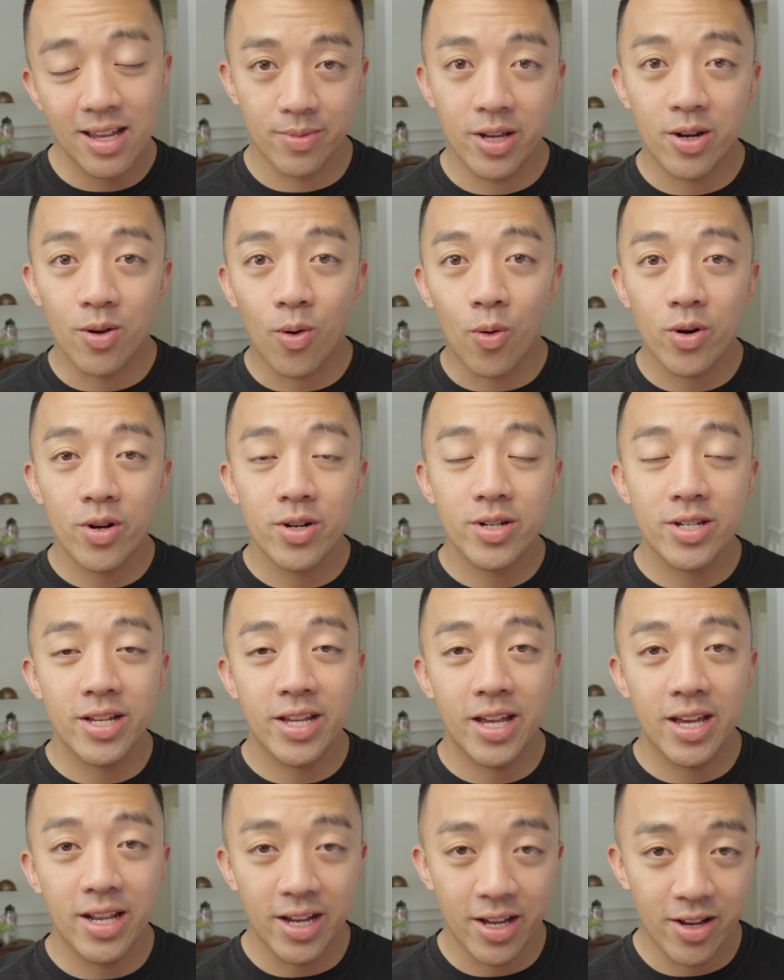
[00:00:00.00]
in order to
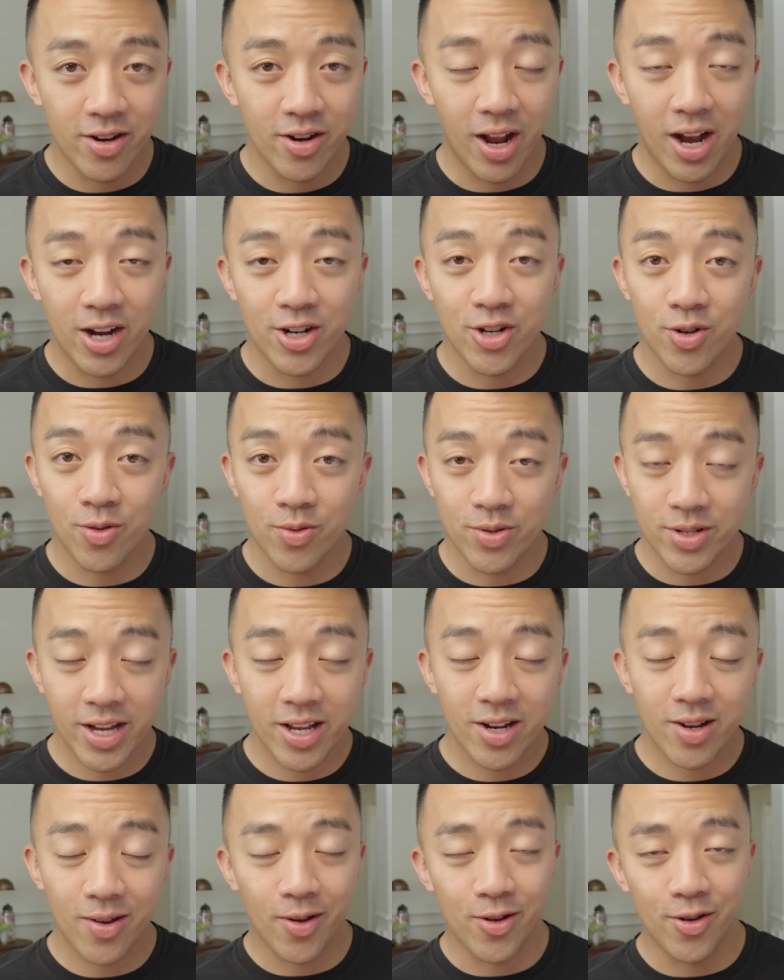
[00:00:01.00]
get international
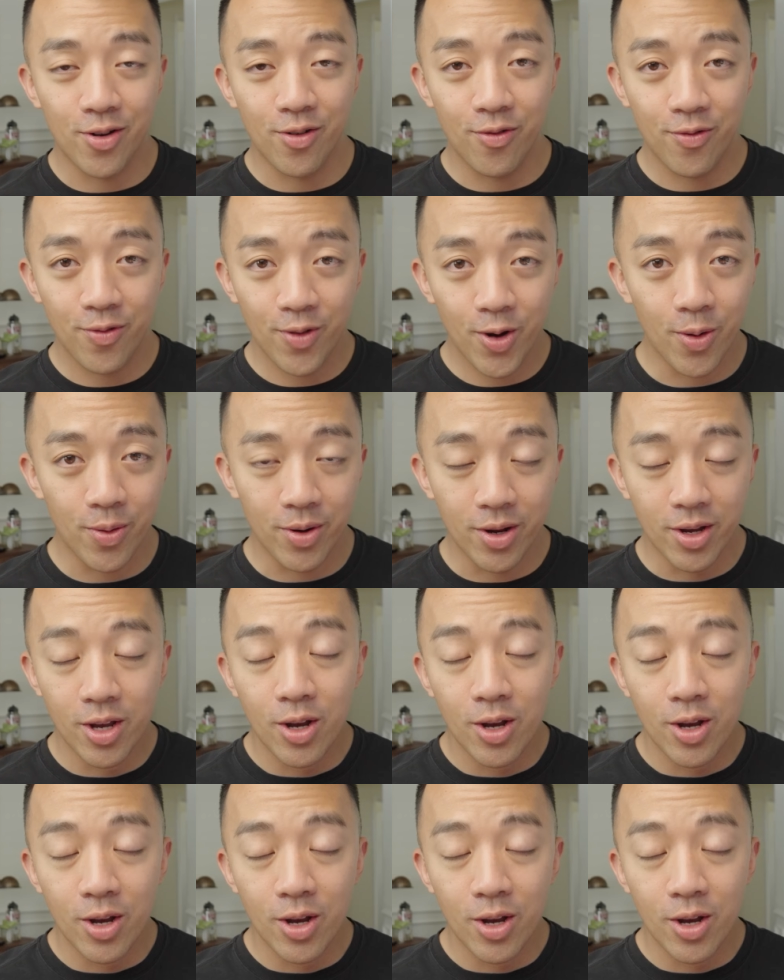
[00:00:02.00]
data on your phone,